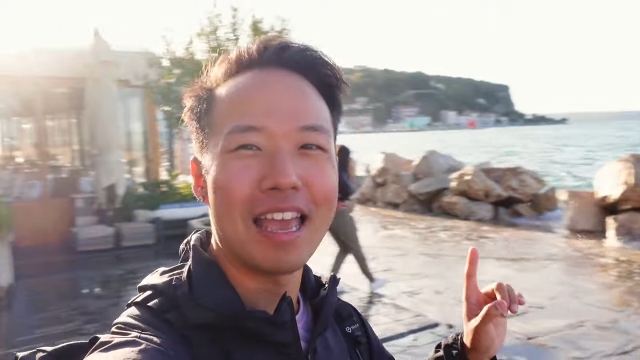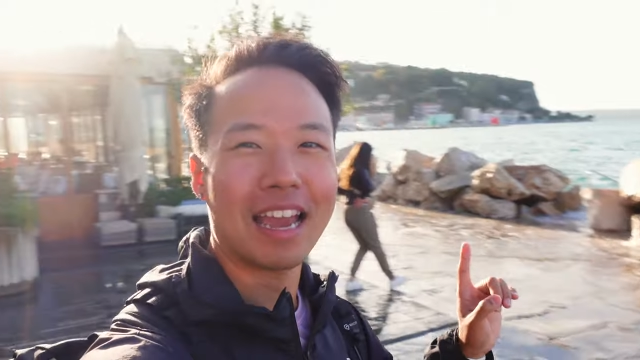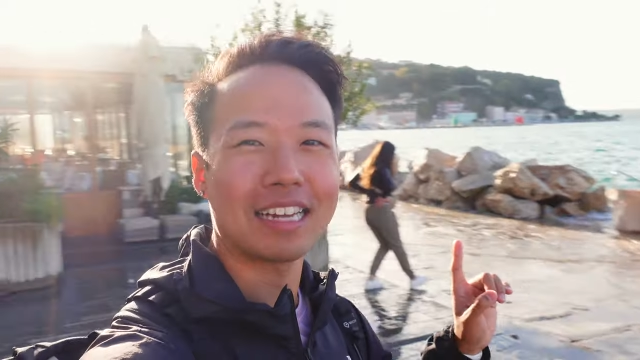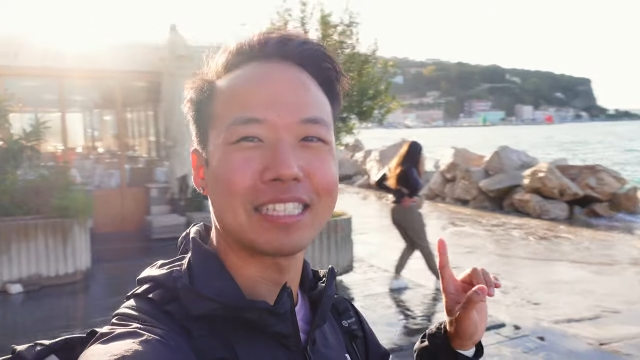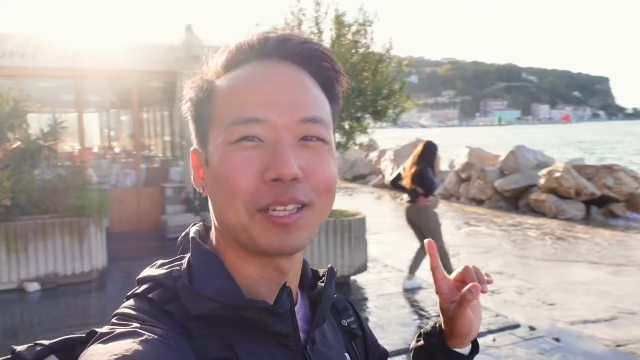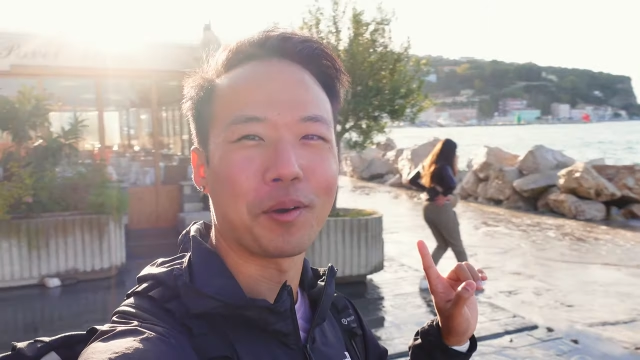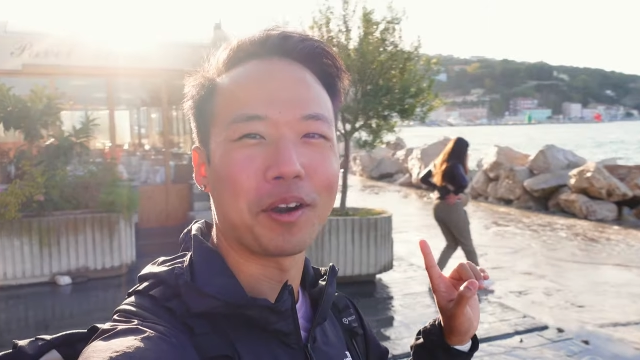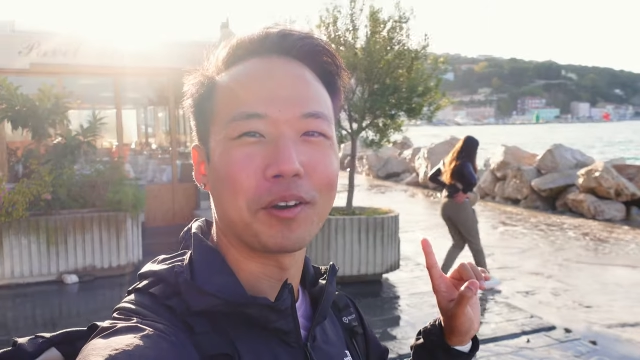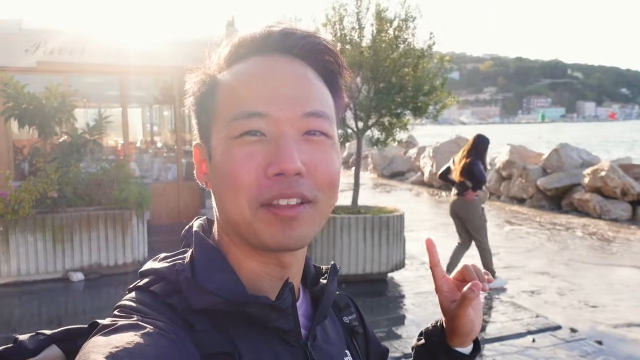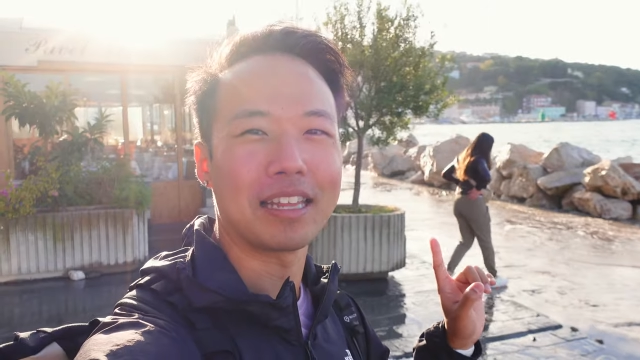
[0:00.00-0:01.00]
kind of see
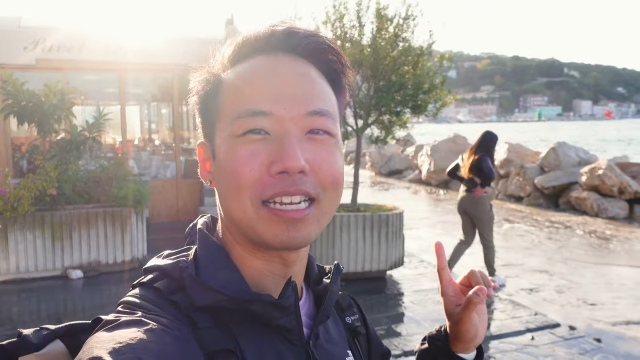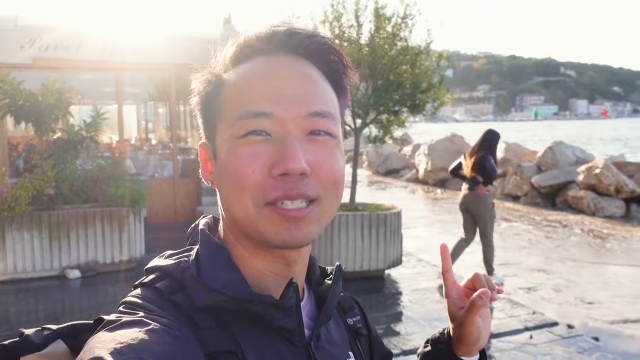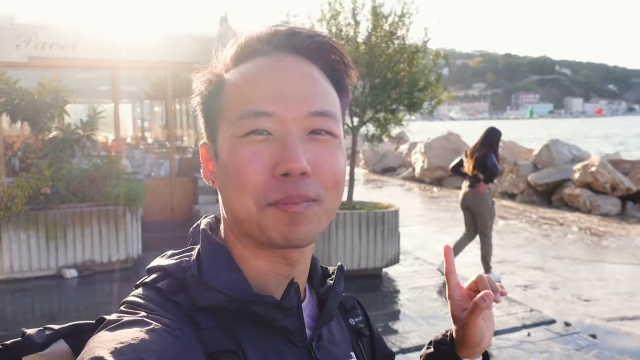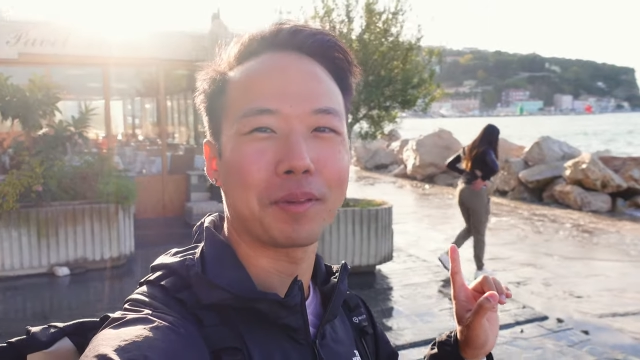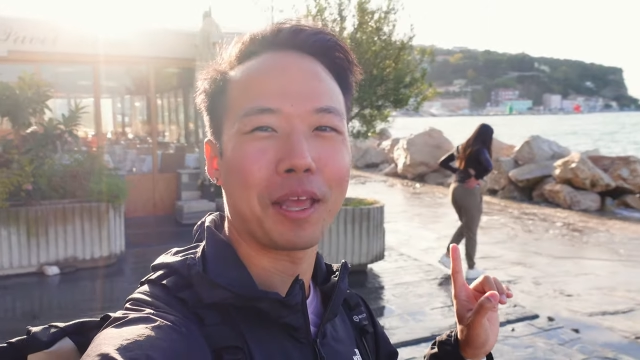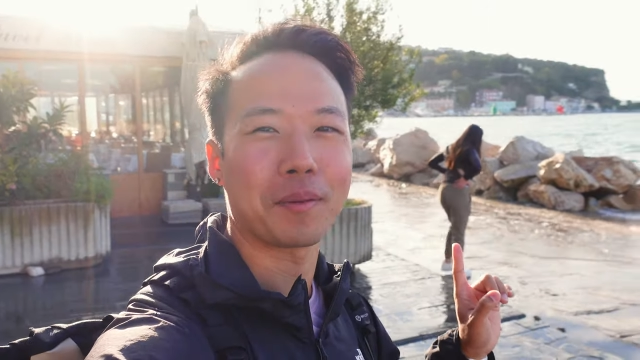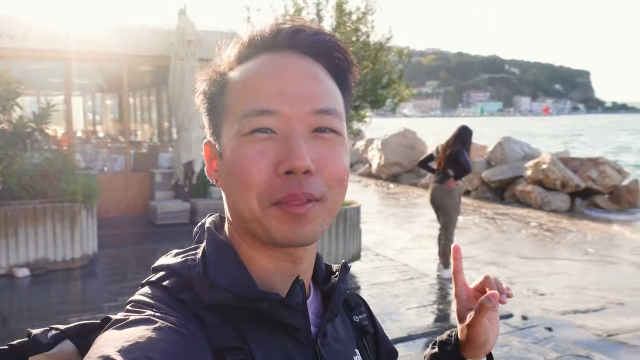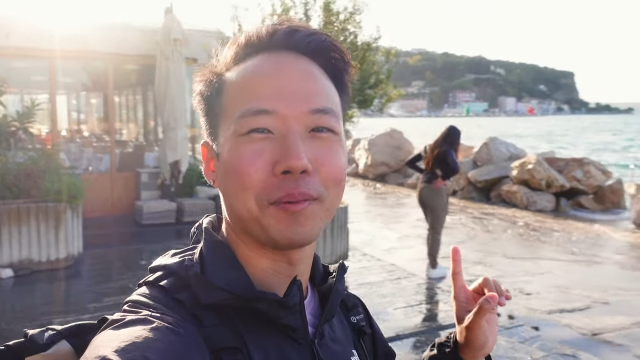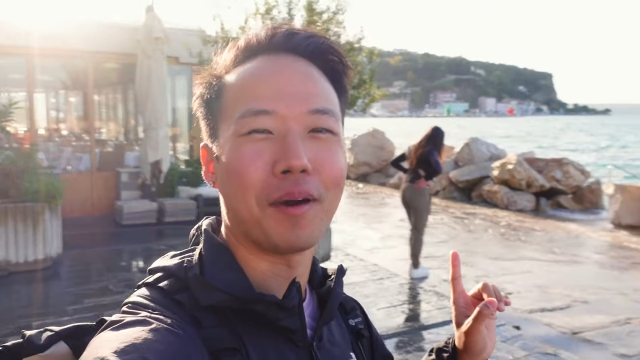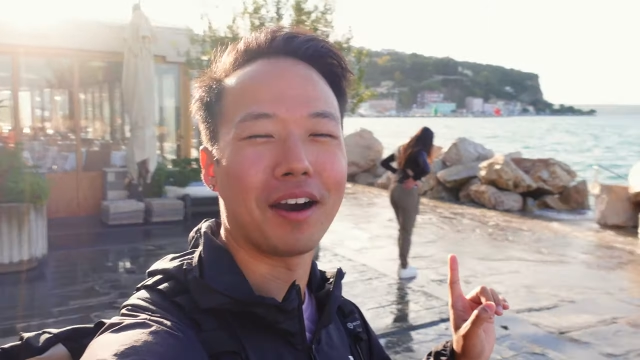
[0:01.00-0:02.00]
Lauren over there just playing with
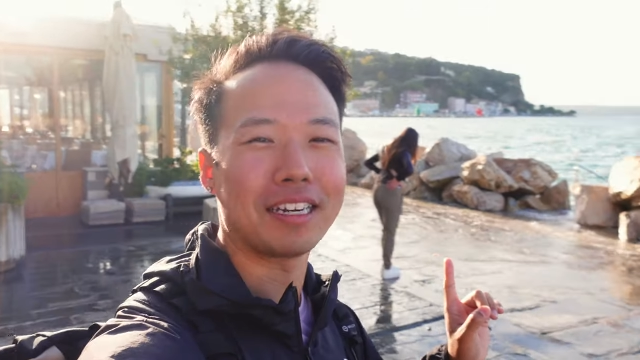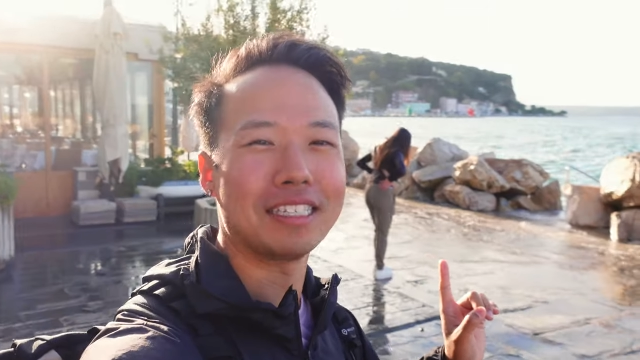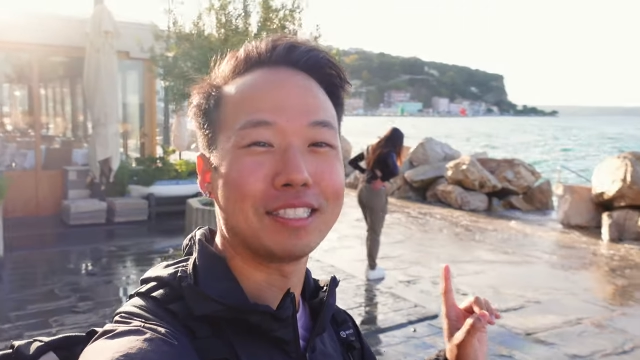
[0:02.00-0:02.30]
the water,